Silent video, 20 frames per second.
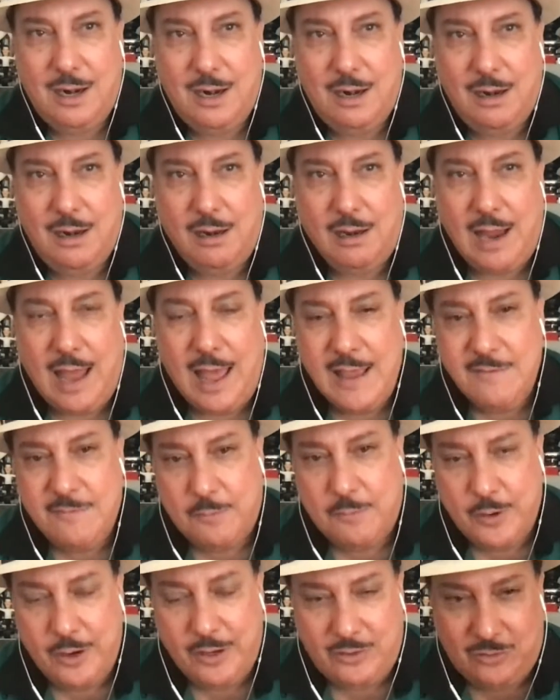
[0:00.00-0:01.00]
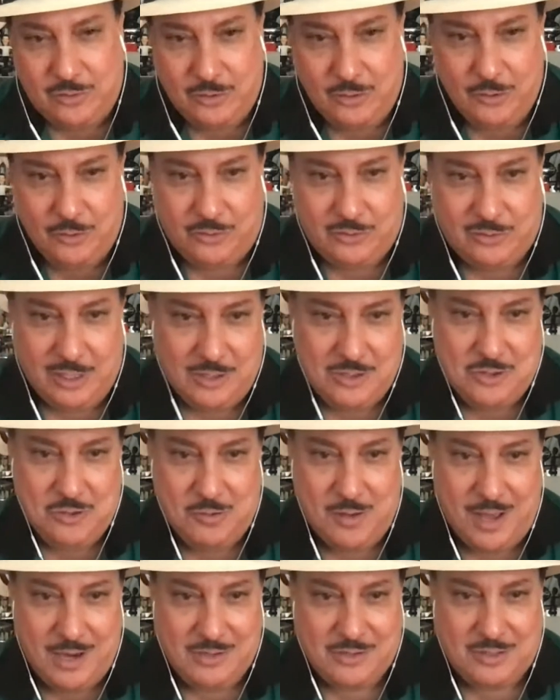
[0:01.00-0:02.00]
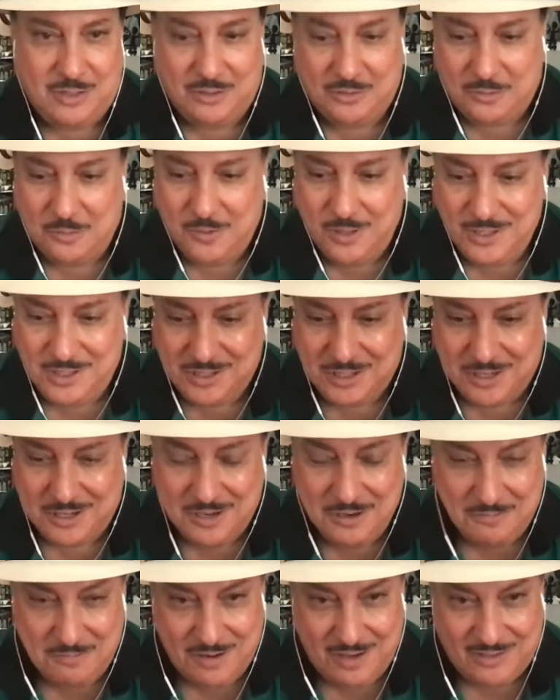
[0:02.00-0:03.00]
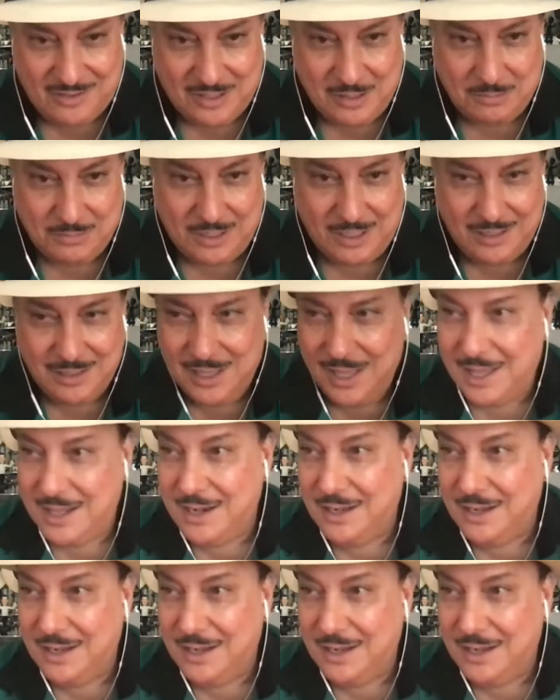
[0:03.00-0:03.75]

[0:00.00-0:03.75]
Life brings you situations which could be something that